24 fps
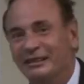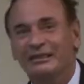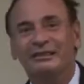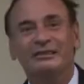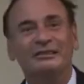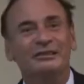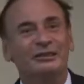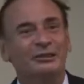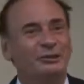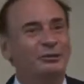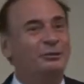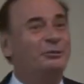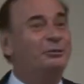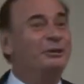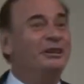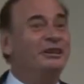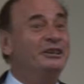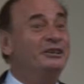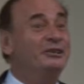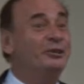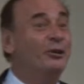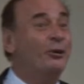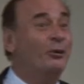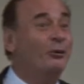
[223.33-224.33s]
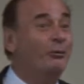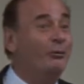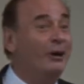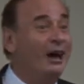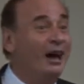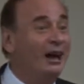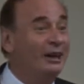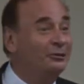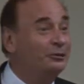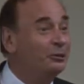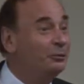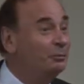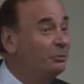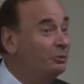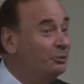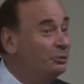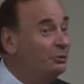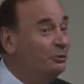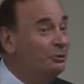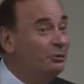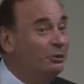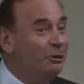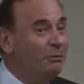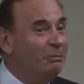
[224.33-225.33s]
you know, green or white or
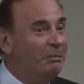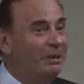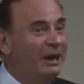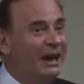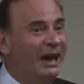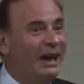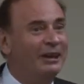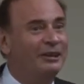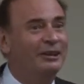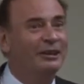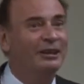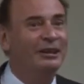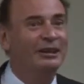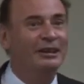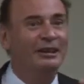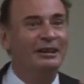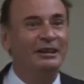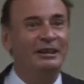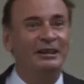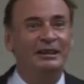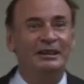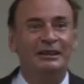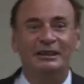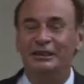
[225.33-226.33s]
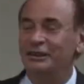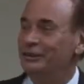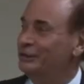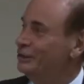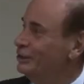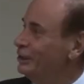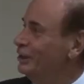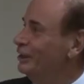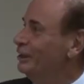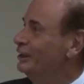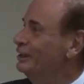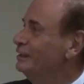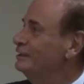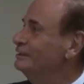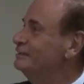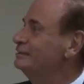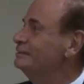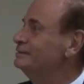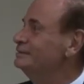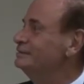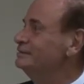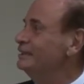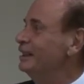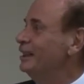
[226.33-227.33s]
blue or black. So
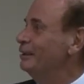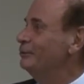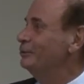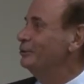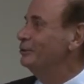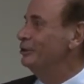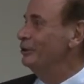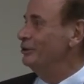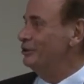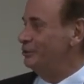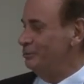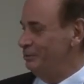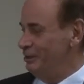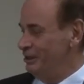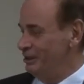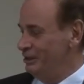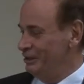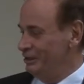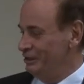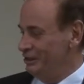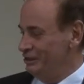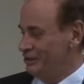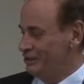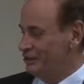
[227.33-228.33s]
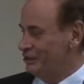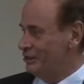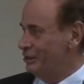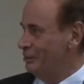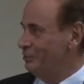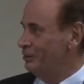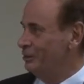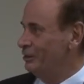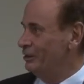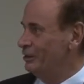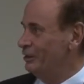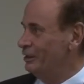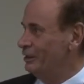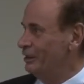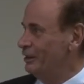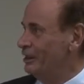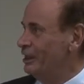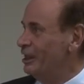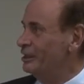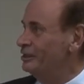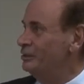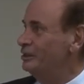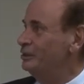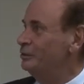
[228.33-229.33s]
I was just reading this summer an
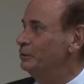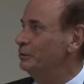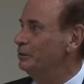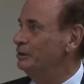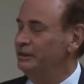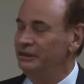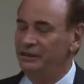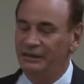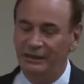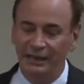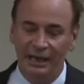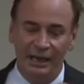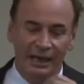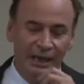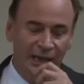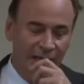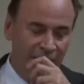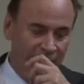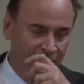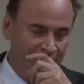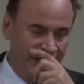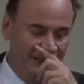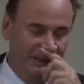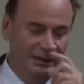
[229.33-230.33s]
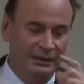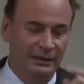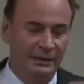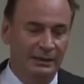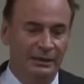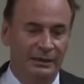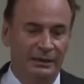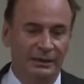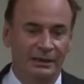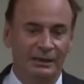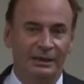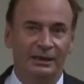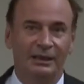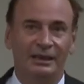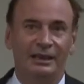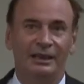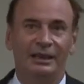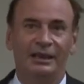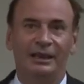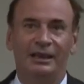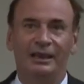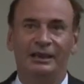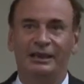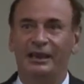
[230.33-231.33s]
article in Time,
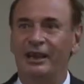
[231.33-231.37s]
and